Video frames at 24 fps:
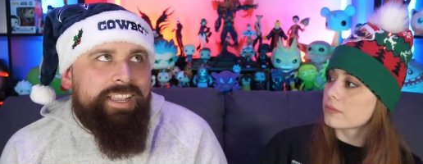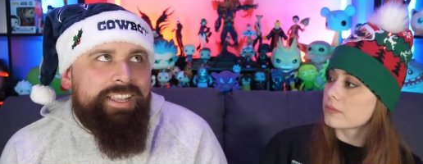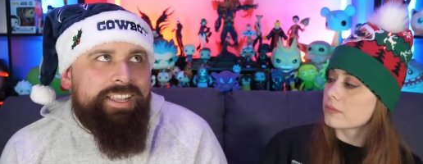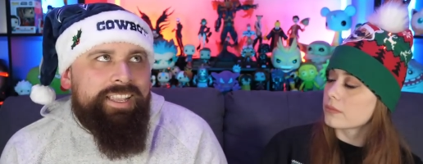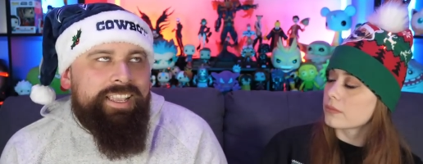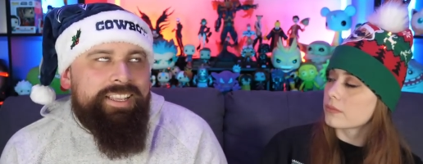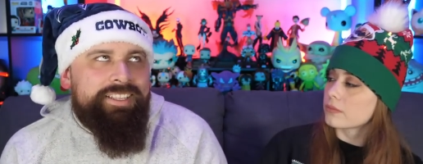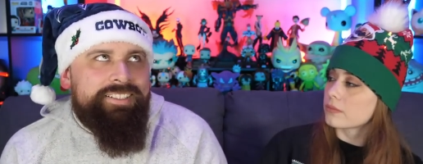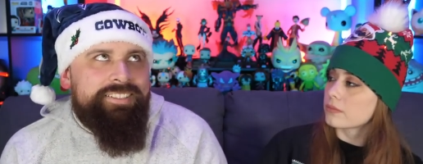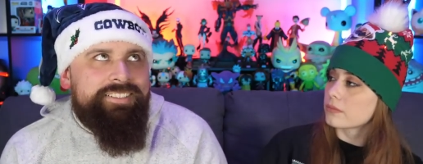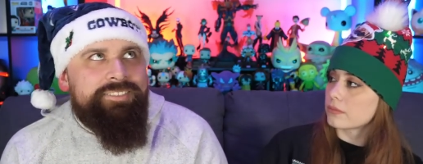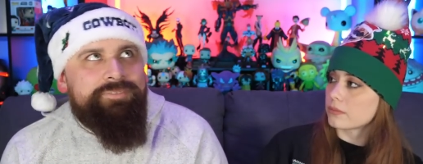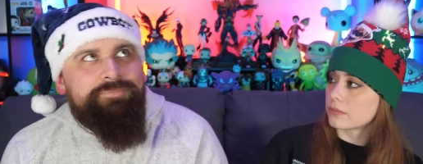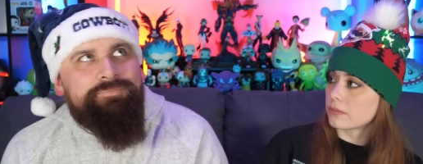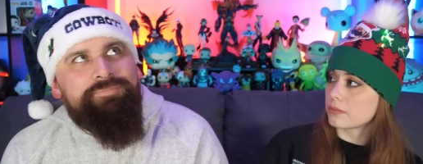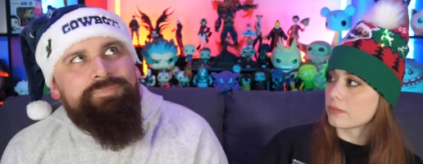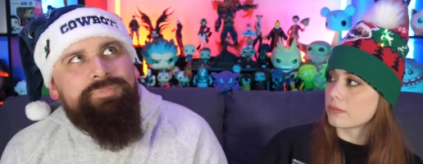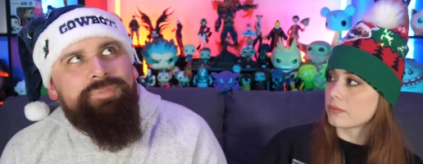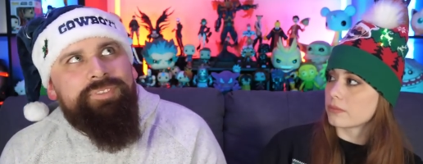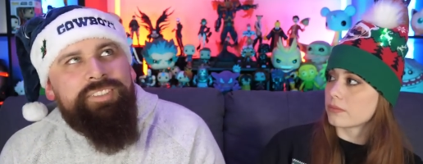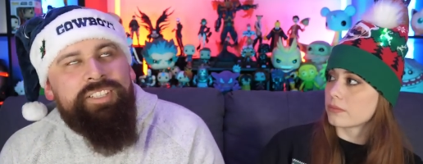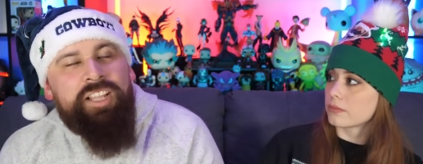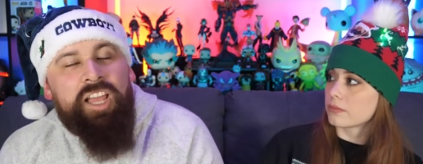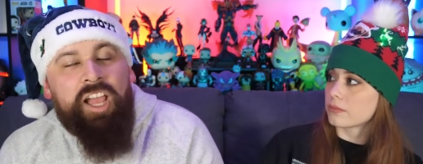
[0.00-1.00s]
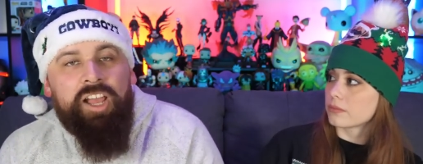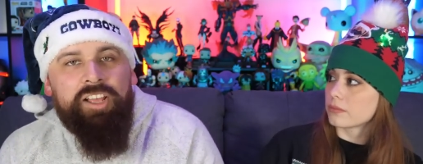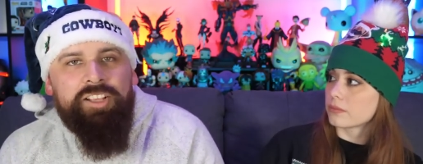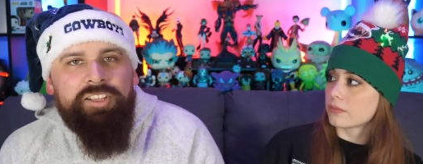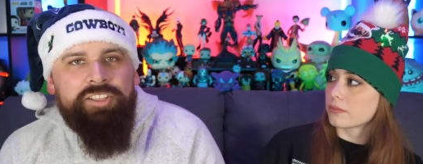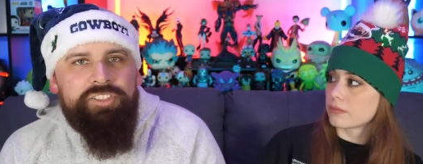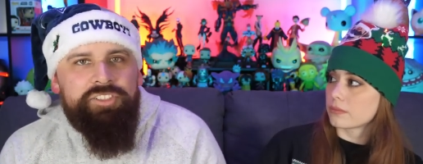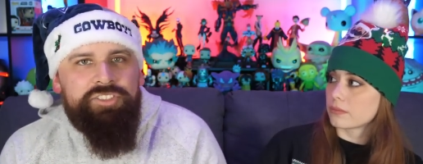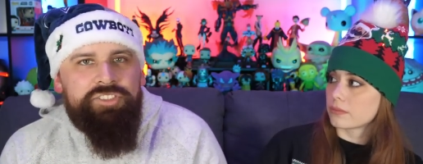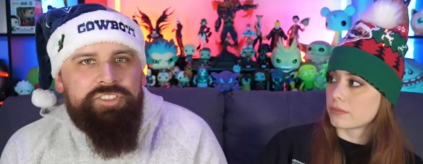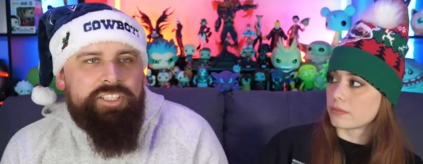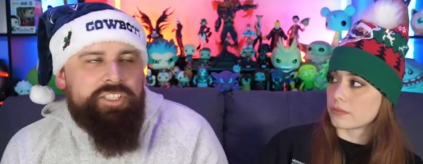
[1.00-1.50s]
Speaker 1: I guess
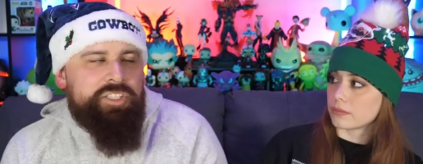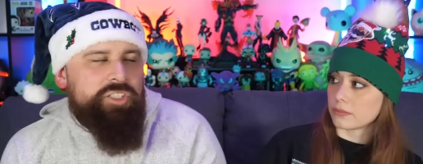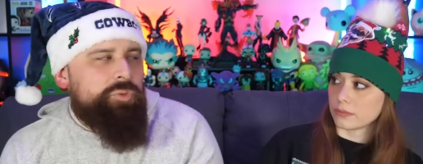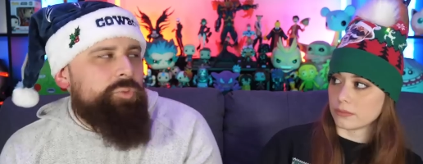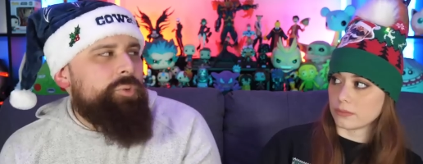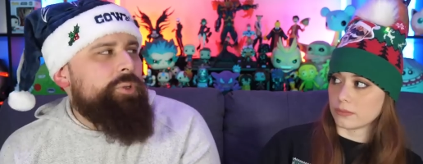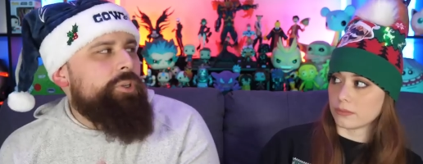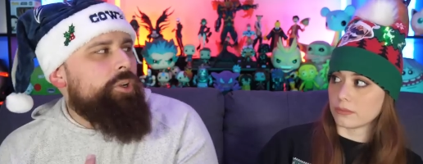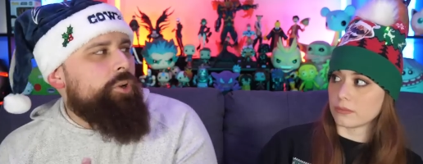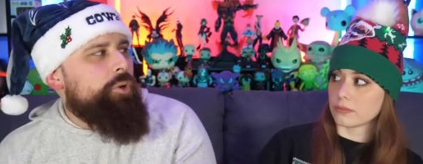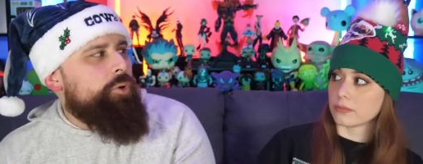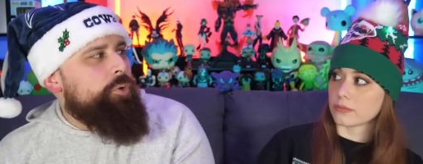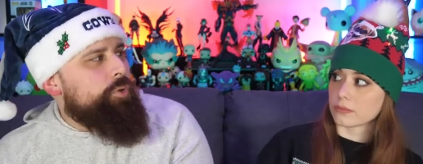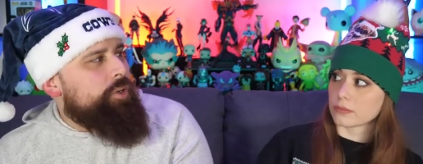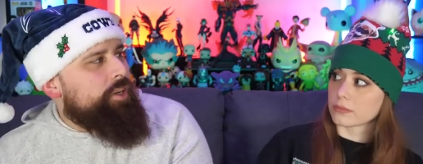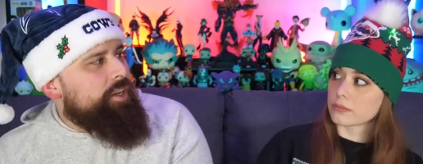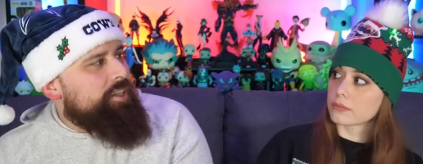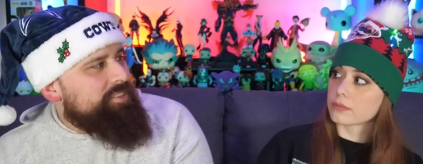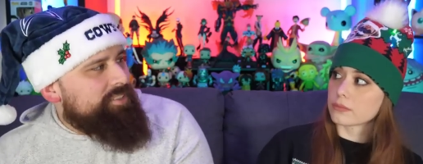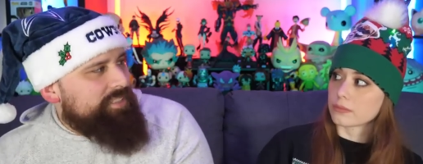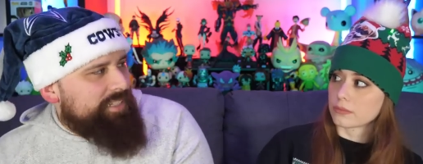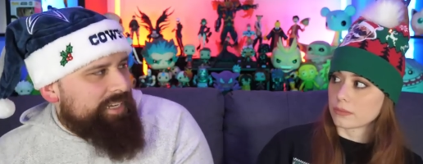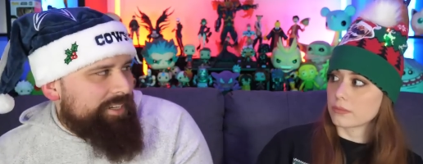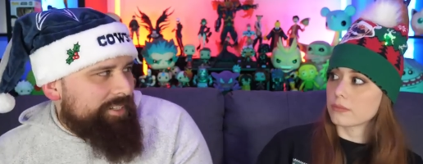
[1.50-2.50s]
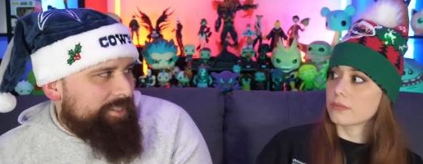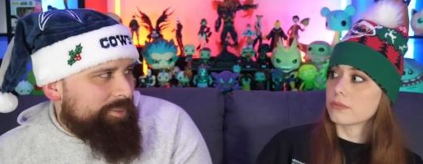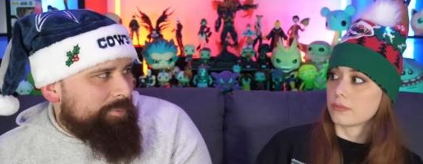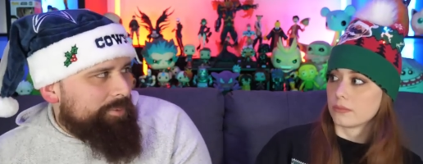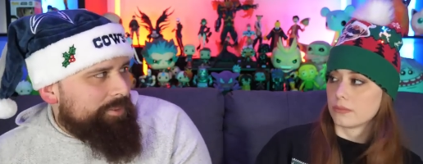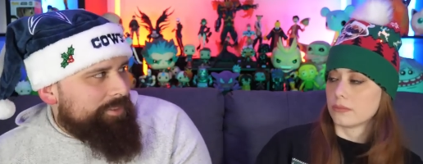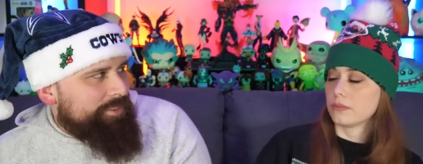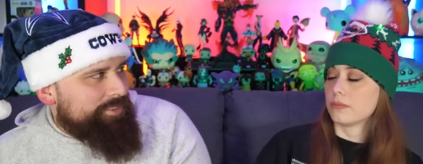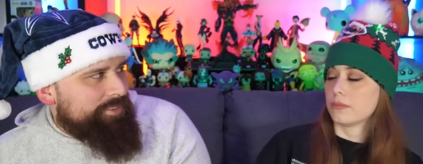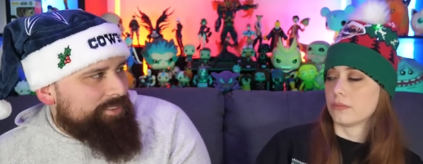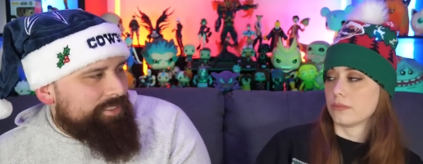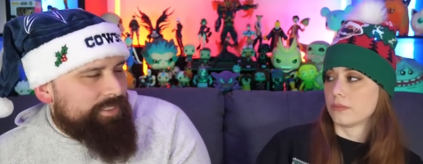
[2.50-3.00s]
knowledge. Like you would know who Cousin Eddie
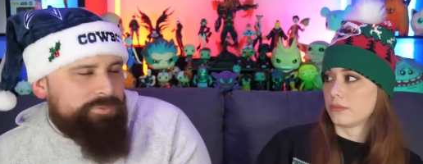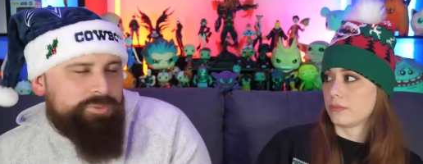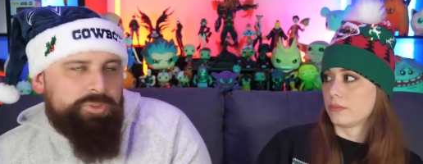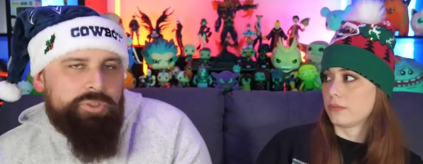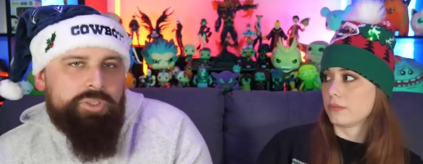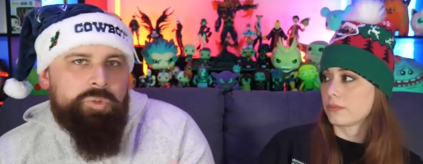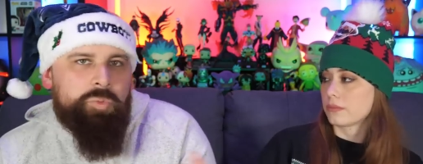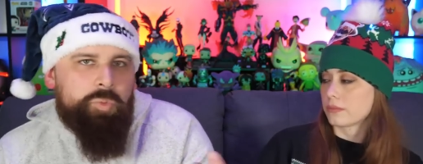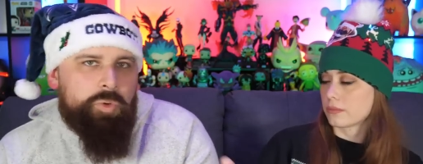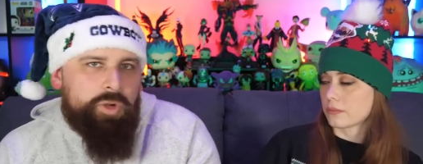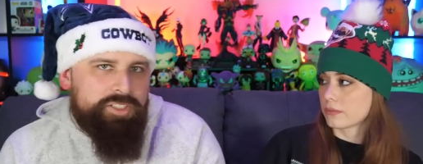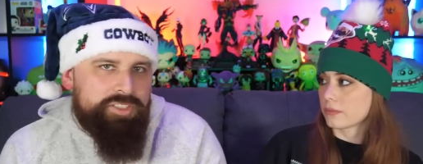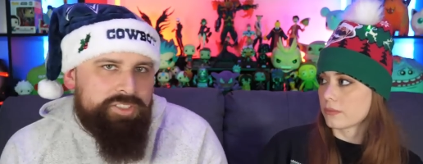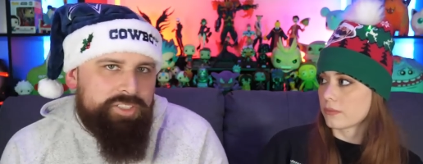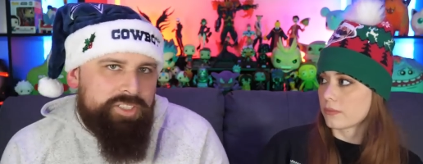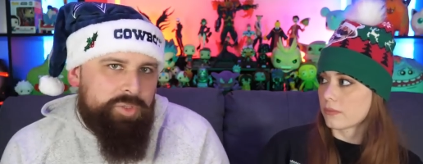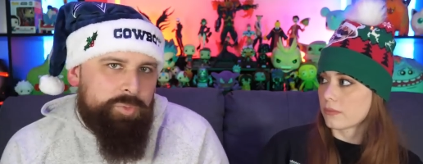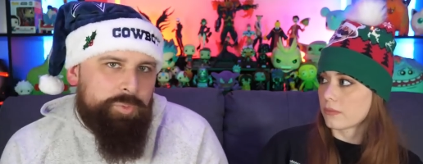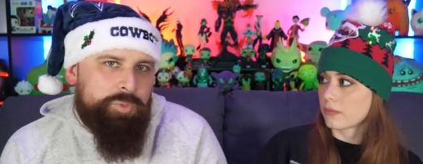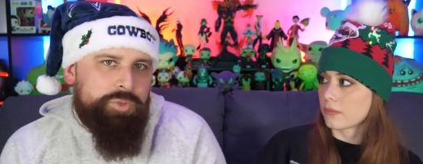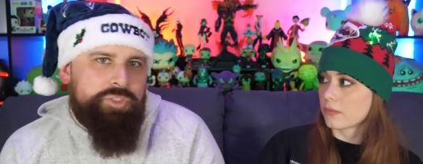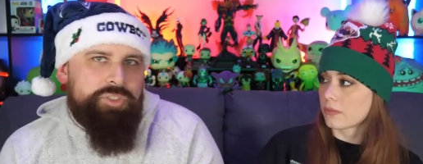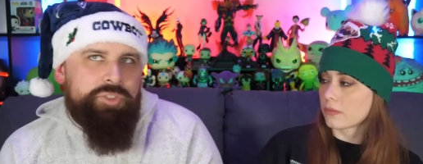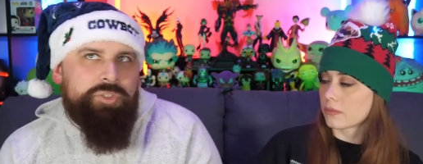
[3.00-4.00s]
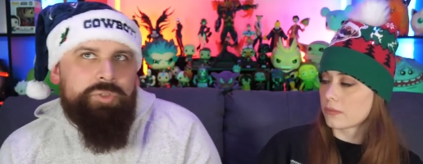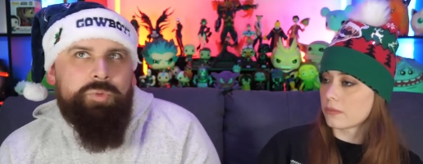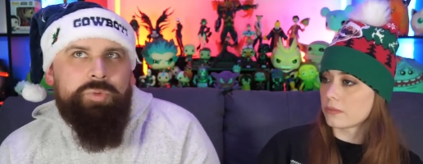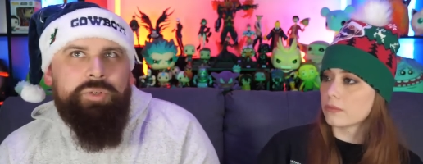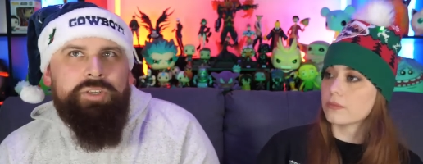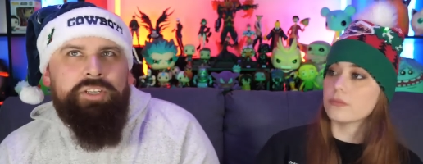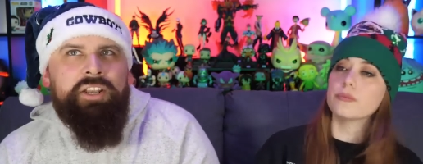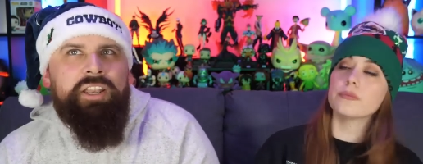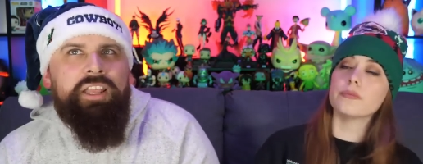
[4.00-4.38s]
was if you had watched the original one.